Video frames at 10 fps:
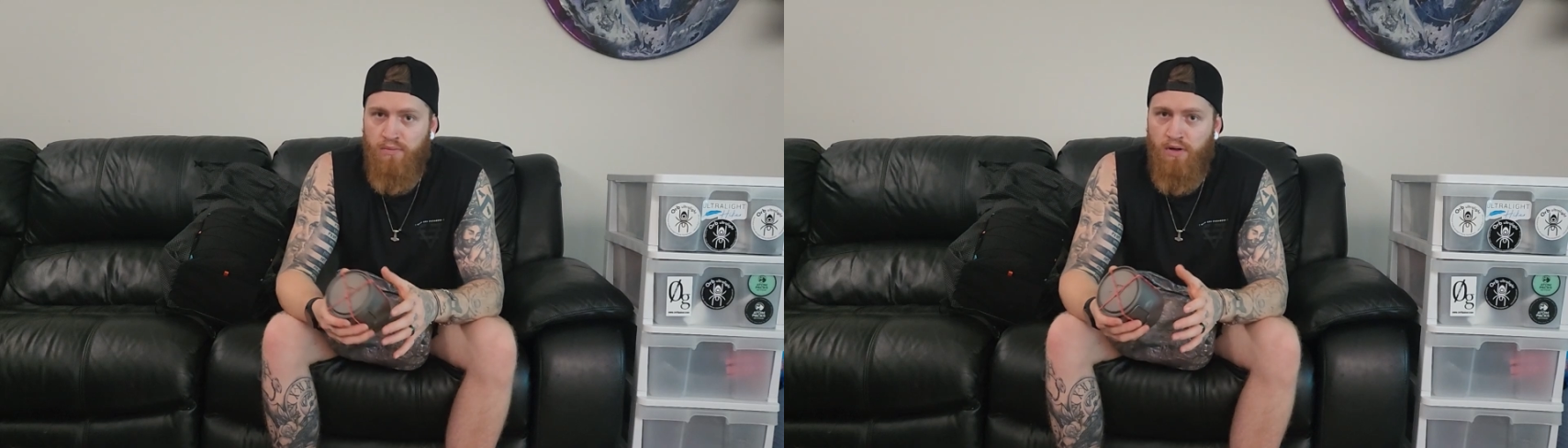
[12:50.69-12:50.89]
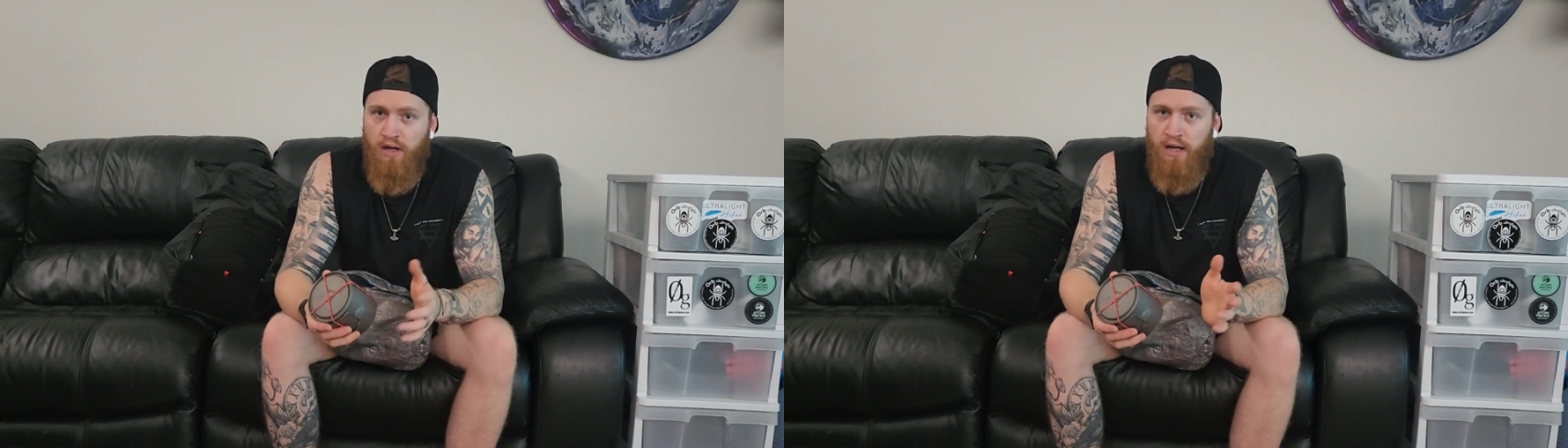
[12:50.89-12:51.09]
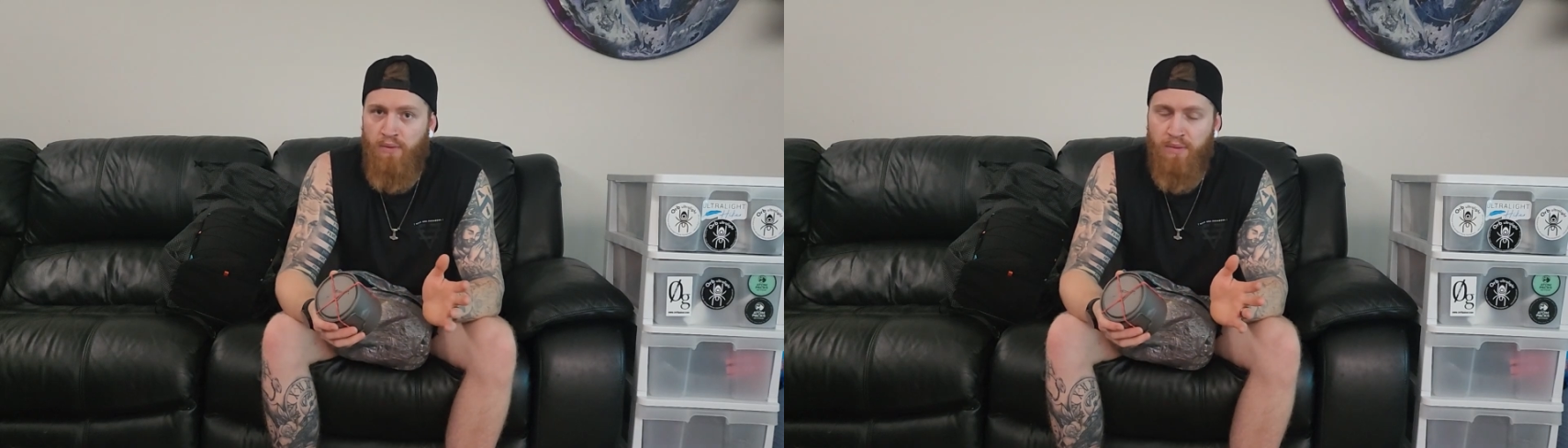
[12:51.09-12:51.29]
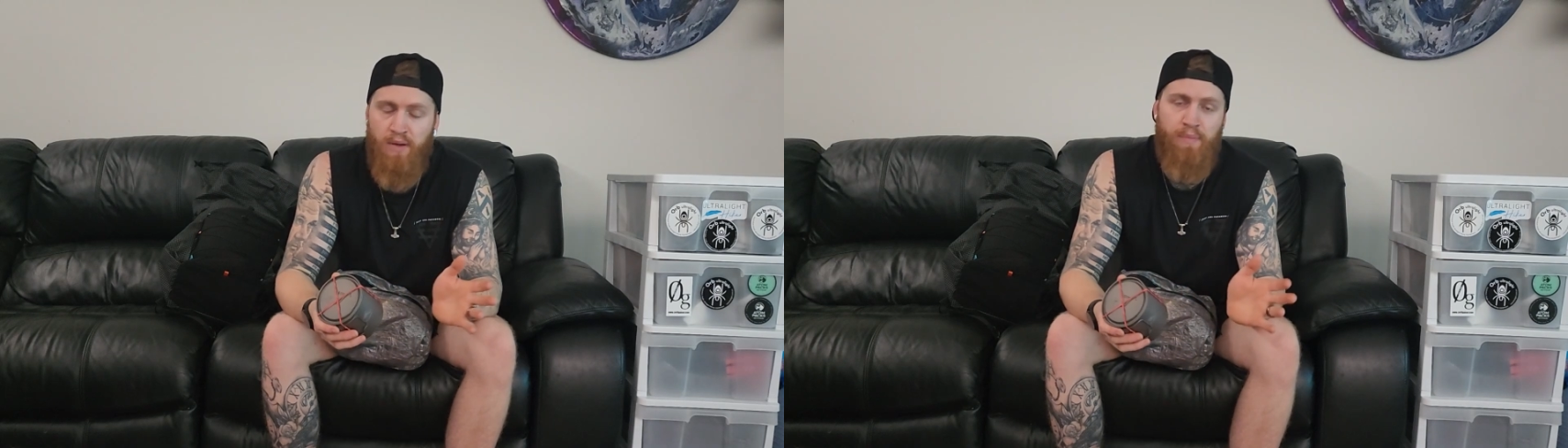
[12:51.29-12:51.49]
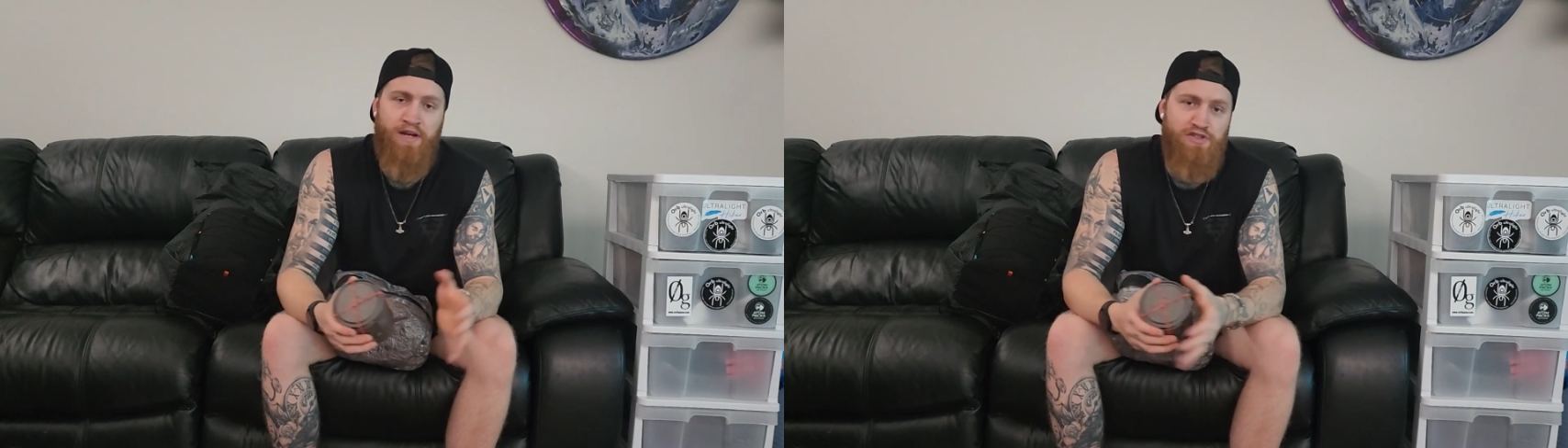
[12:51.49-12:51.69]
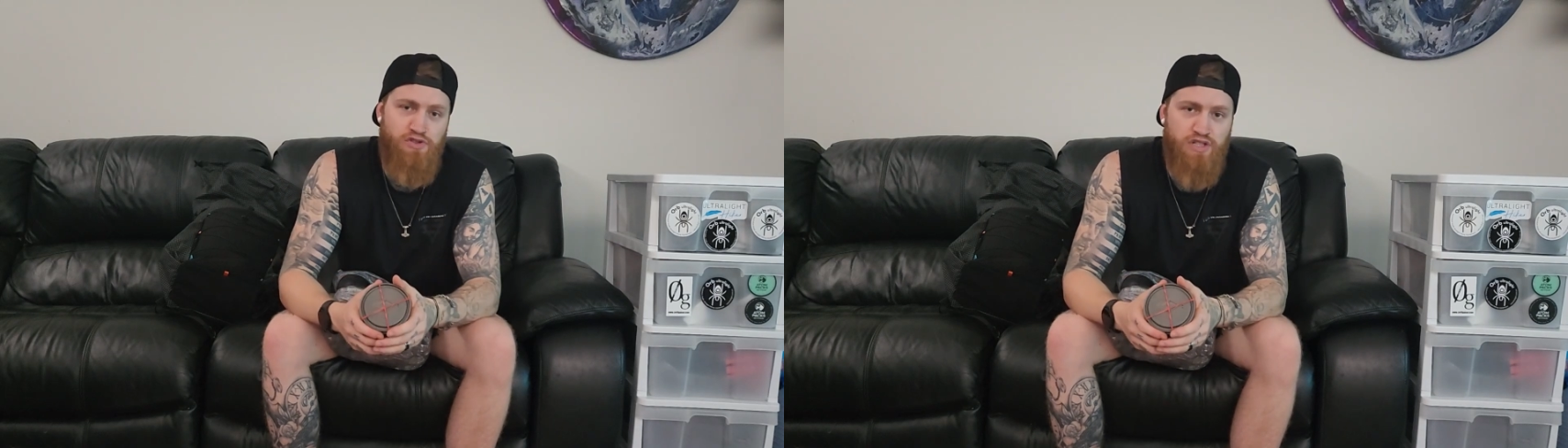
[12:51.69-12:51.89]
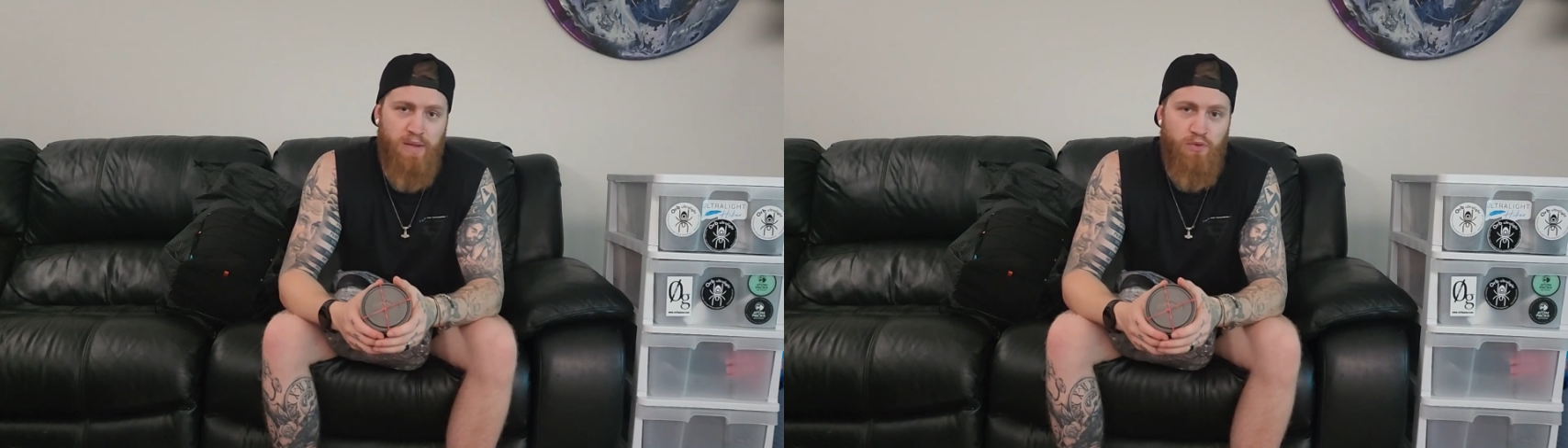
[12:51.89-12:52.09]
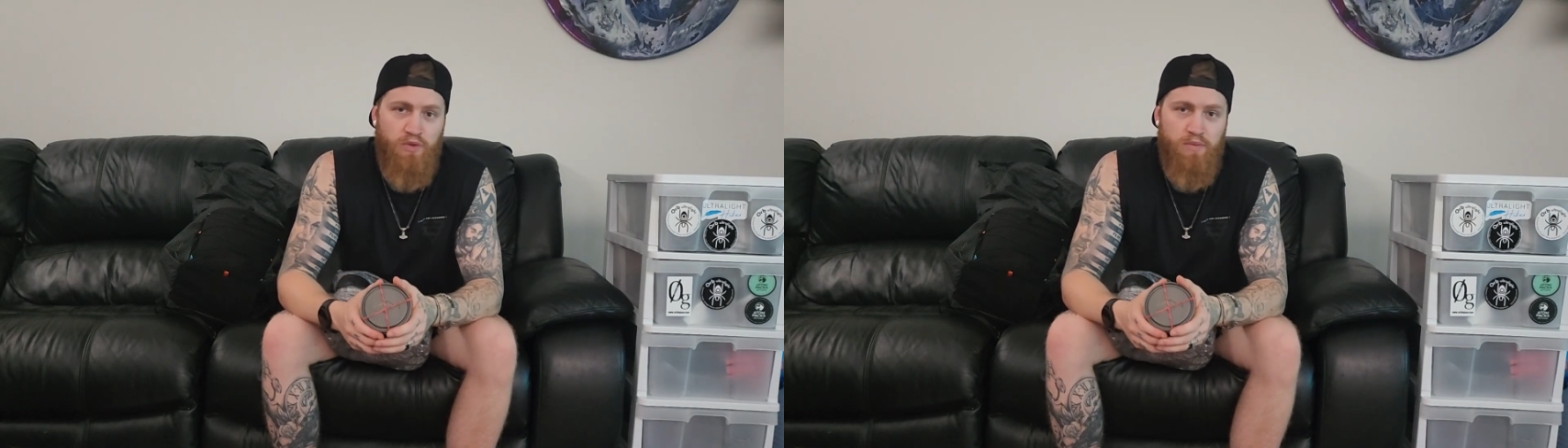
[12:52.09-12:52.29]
One of my buddies who's coming